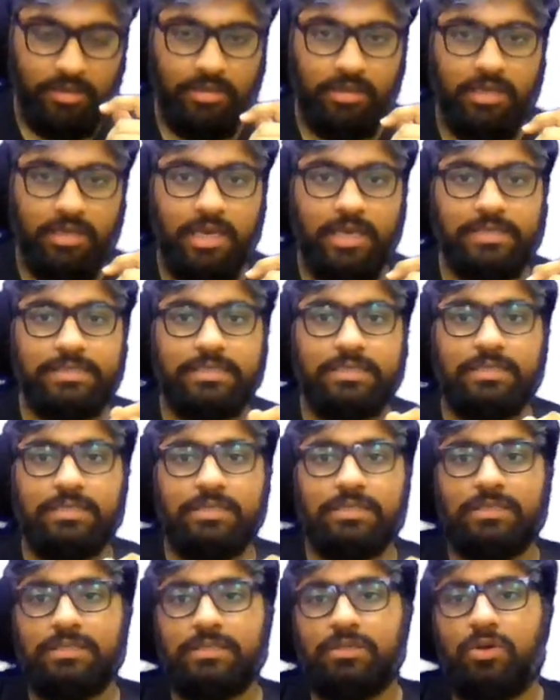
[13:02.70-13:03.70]
Yes,
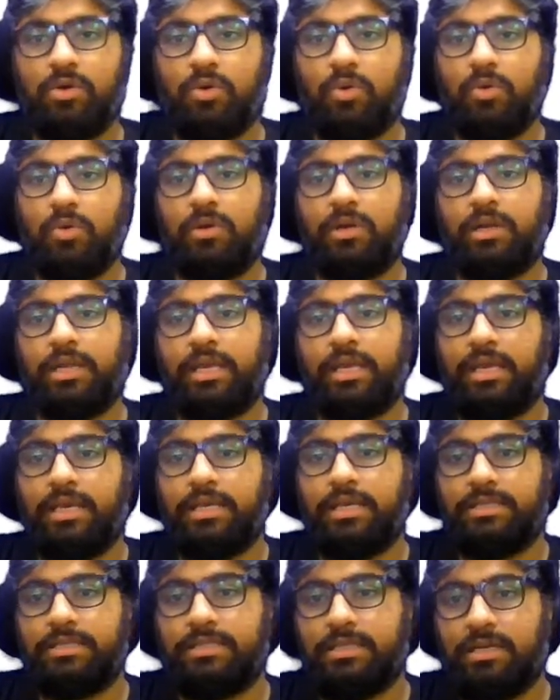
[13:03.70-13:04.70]
score
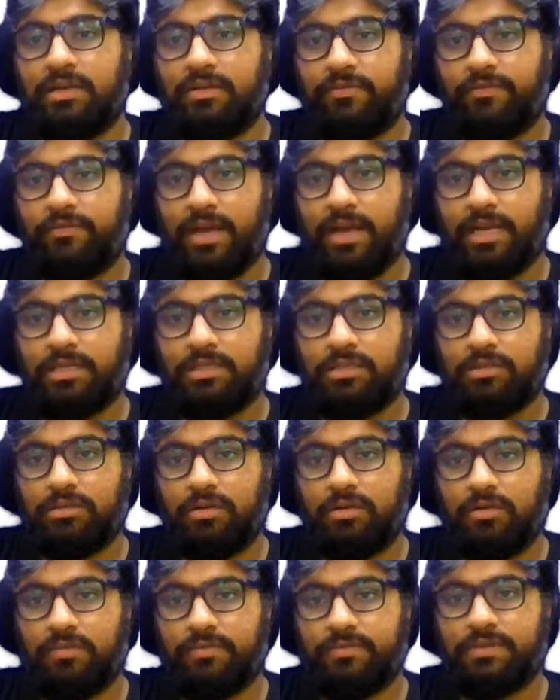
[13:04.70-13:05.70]
is a factor
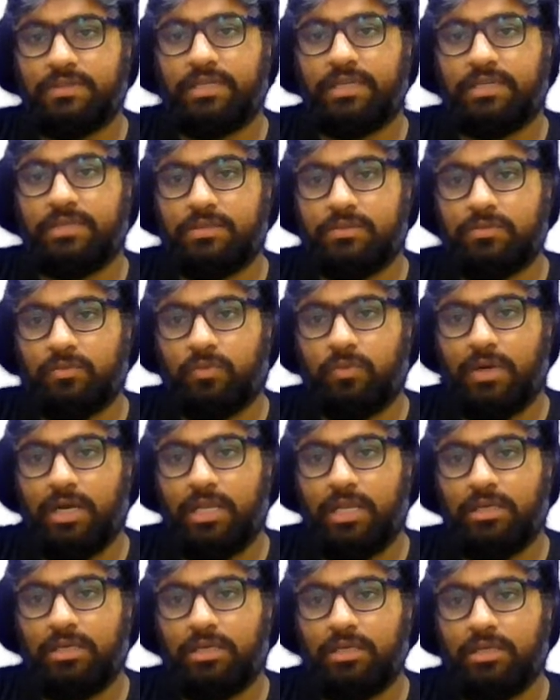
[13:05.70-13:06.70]
of 6.
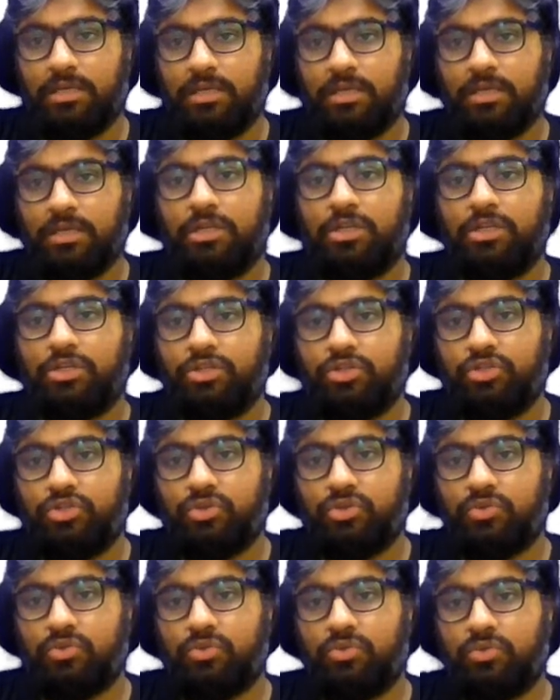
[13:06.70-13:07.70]
1,
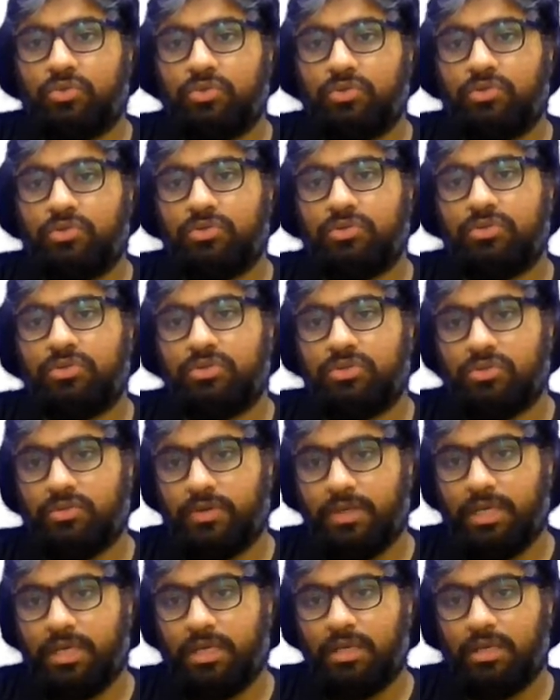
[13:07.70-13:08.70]
2,
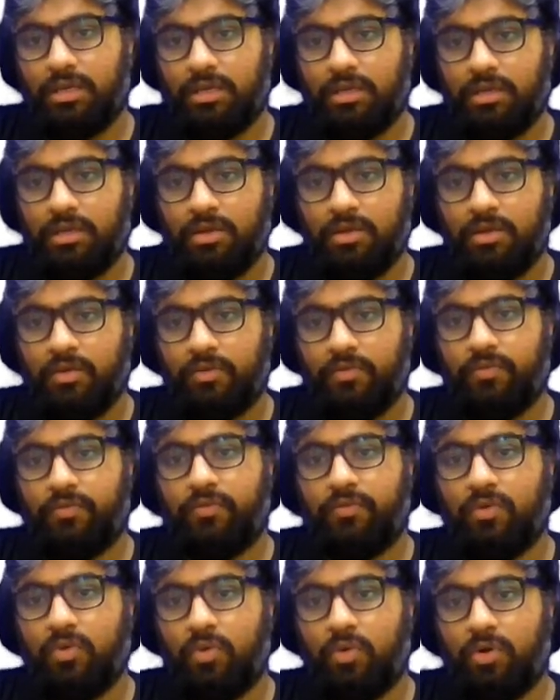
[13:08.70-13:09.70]
3,
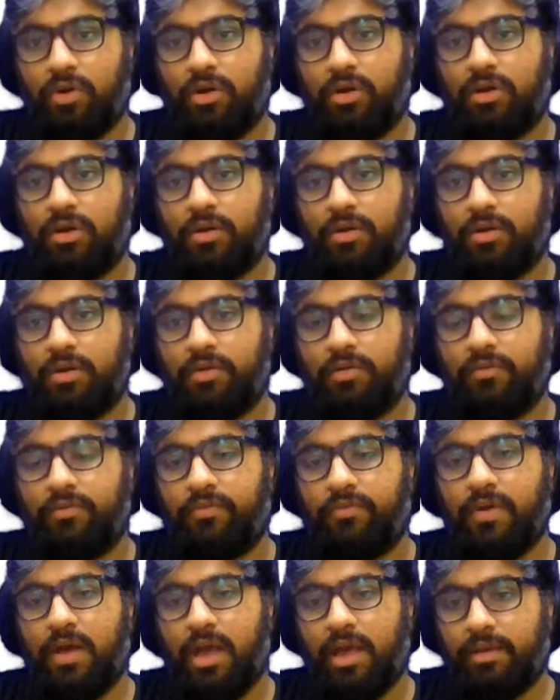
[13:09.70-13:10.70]
4,
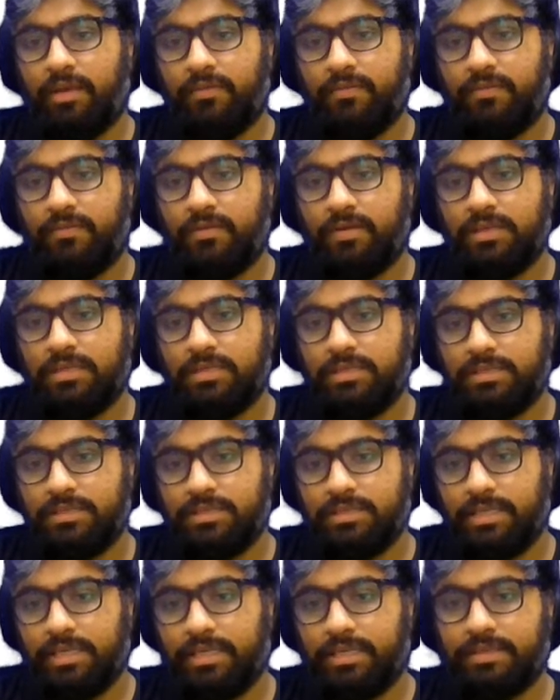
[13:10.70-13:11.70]
5,
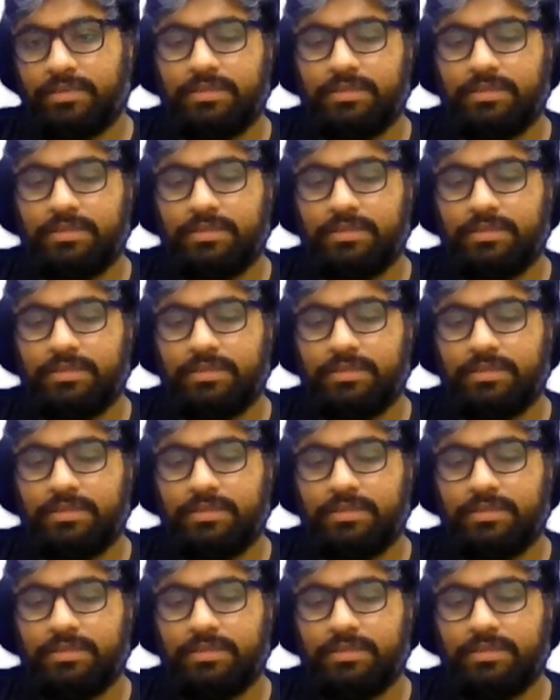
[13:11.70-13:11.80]
6.